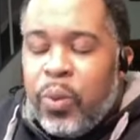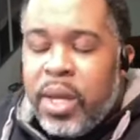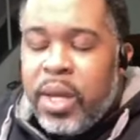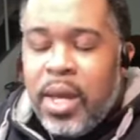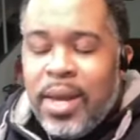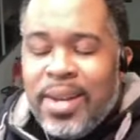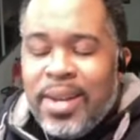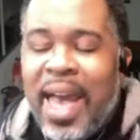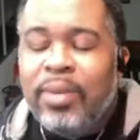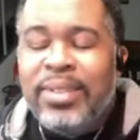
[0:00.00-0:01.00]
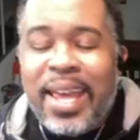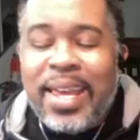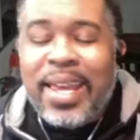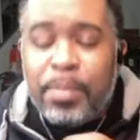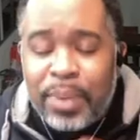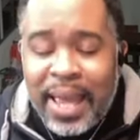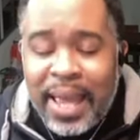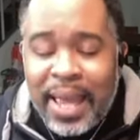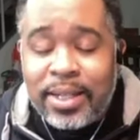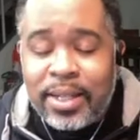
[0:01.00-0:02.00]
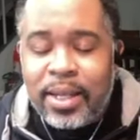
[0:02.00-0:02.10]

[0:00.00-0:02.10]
we now take and plant